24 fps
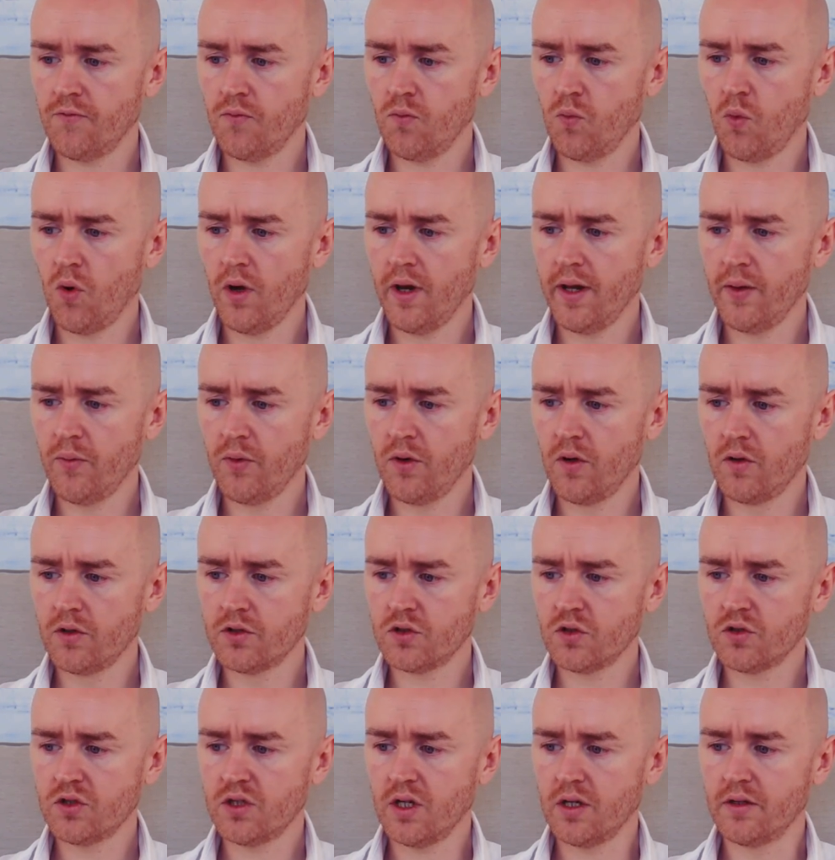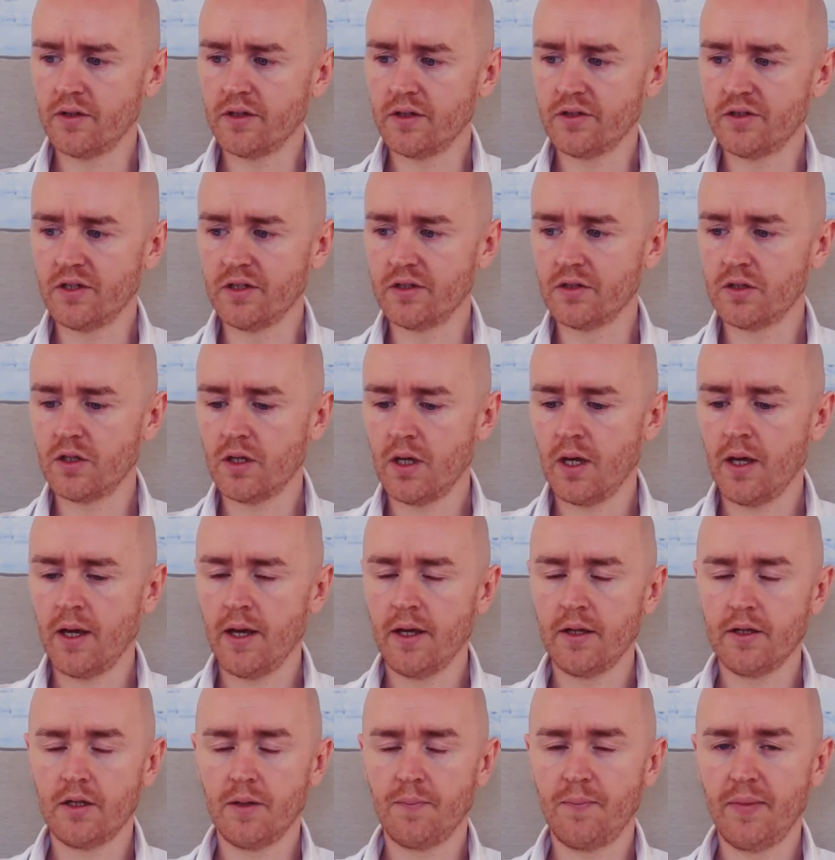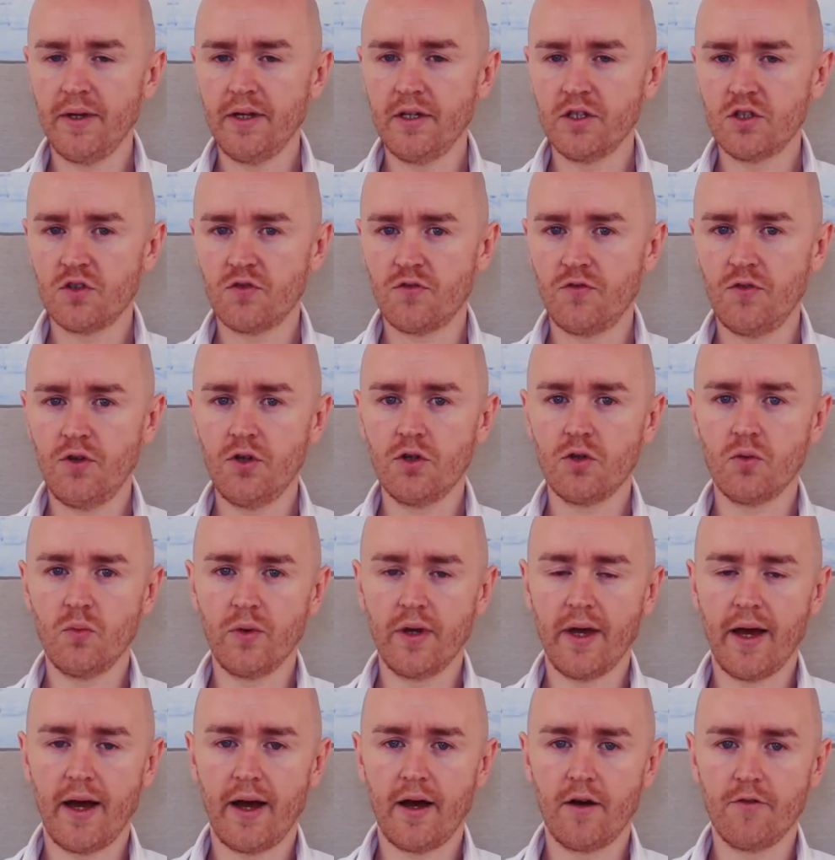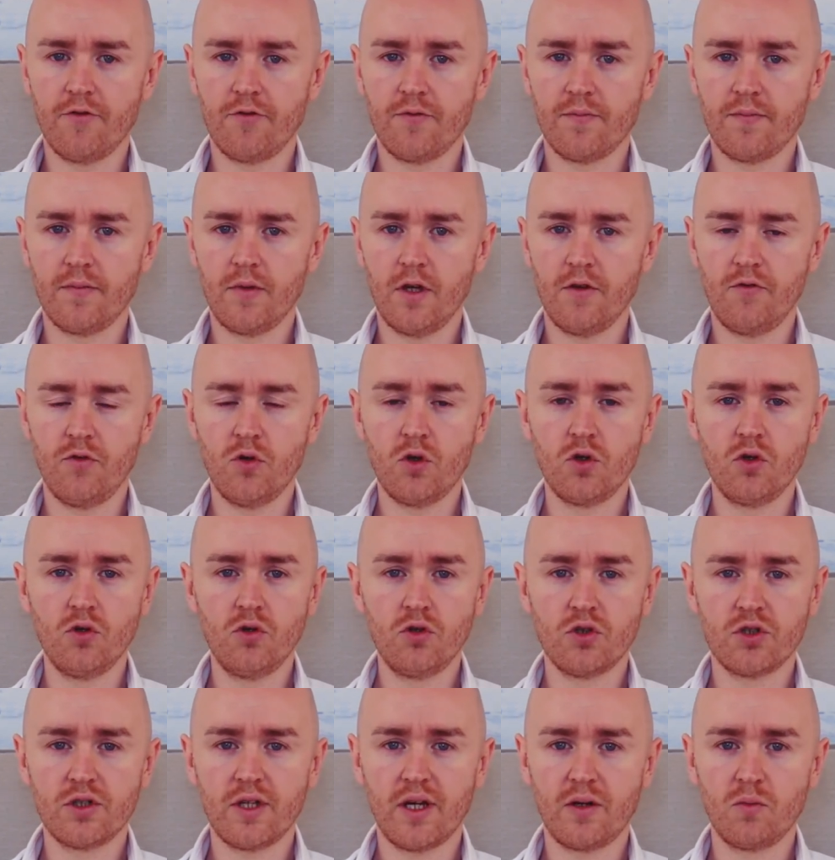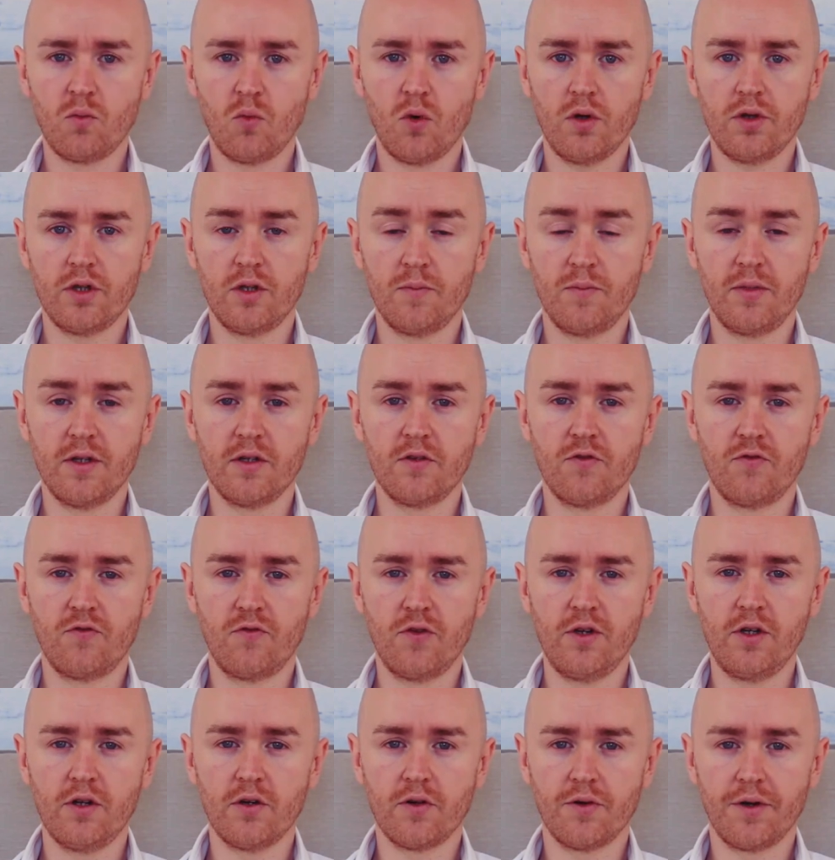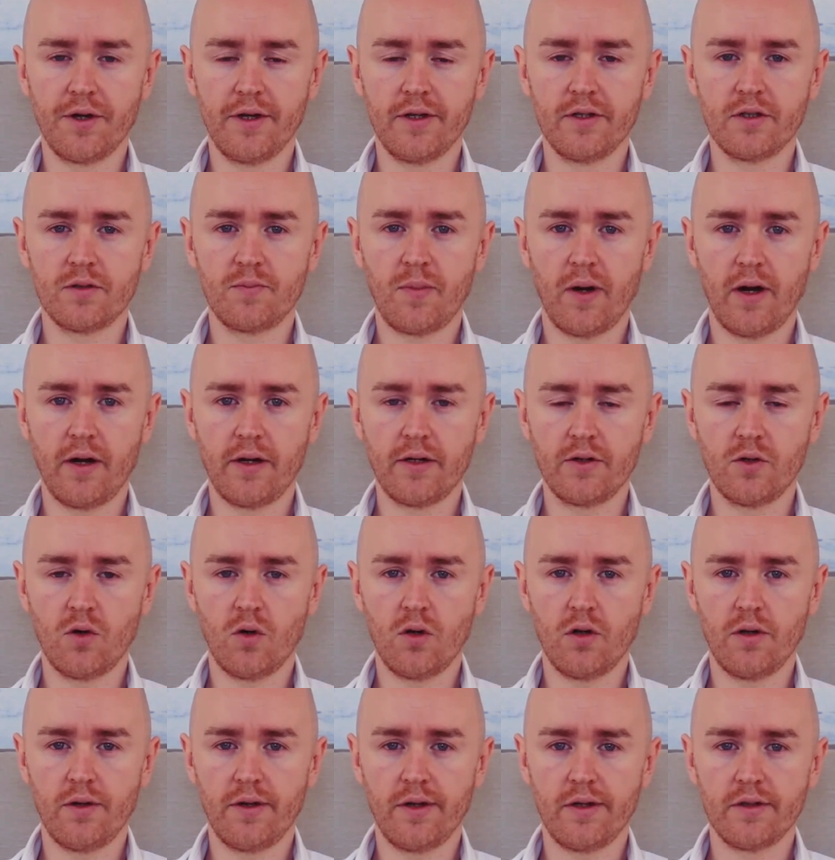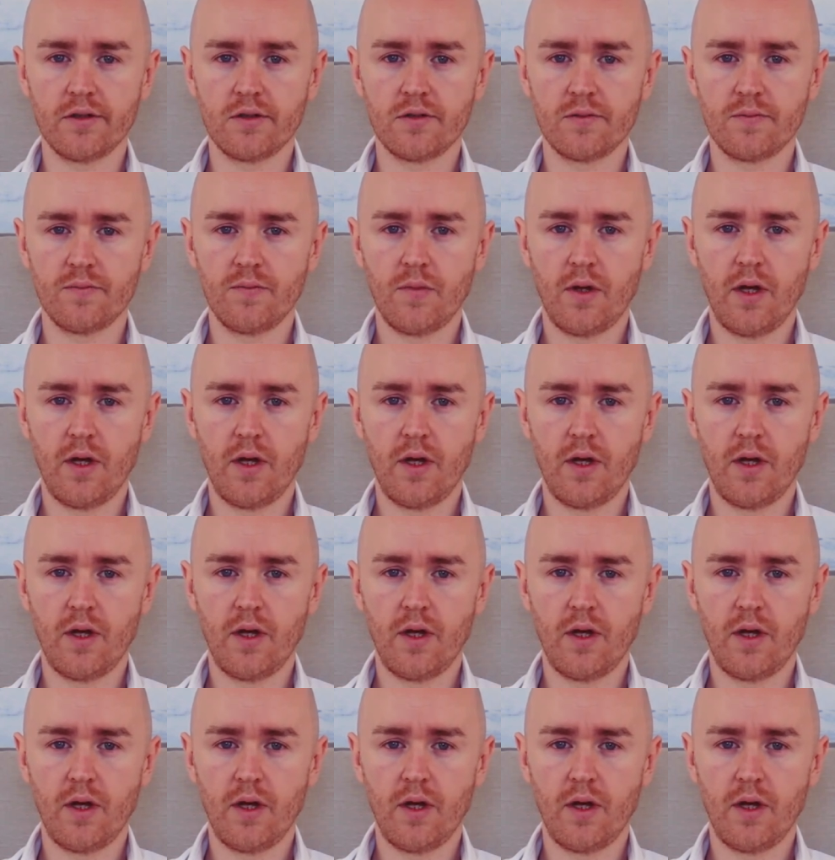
what I would also say in this is the biggest fear we have, if you can understand what the big fear is behind all of this,